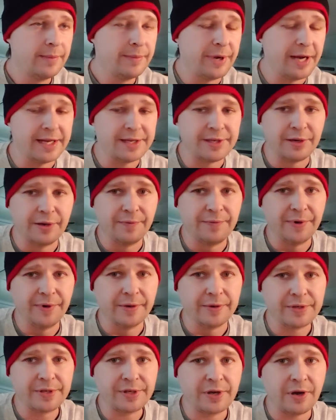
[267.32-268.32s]
pass
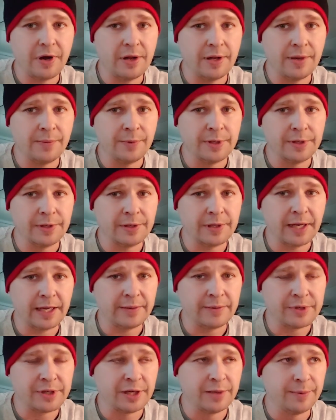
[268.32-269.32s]
interference call on what looked
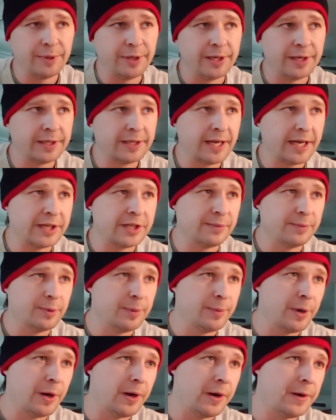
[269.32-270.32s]
like was going to be an
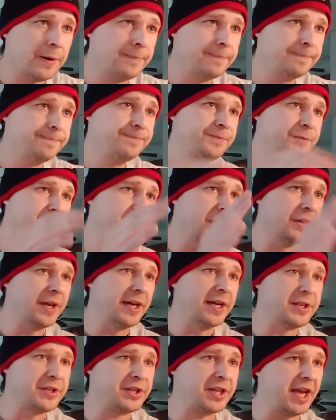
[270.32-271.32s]
uncatchable ball. So
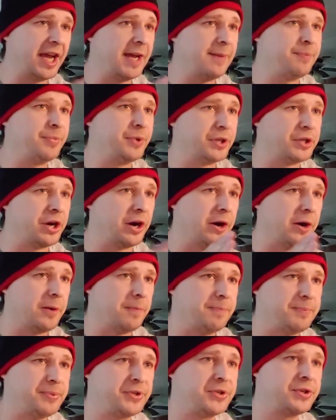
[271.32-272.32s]
they escaped the
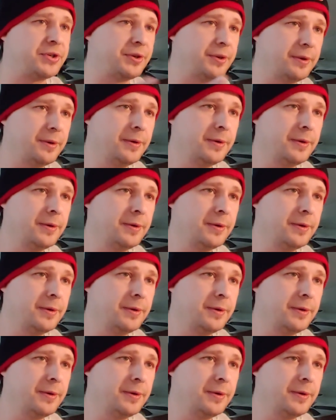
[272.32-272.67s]
Terps.